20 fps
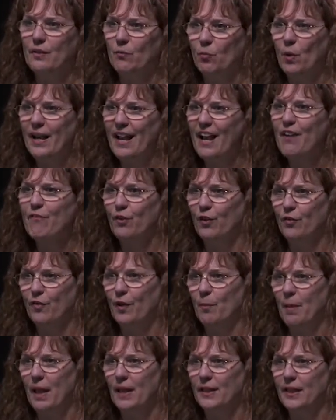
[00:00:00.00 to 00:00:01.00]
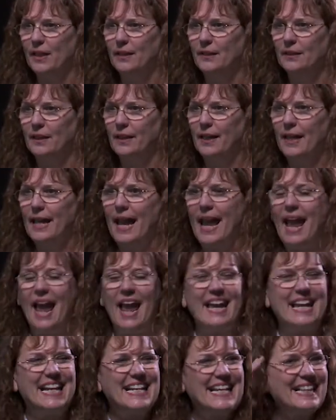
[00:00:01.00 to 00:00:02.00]
what effort they're making.
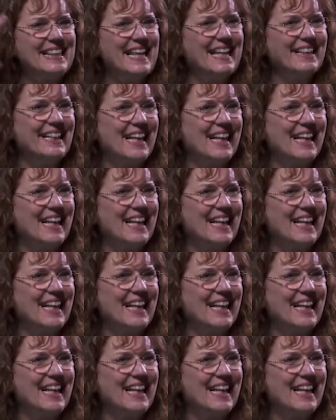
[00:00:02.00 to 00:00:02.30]
Anything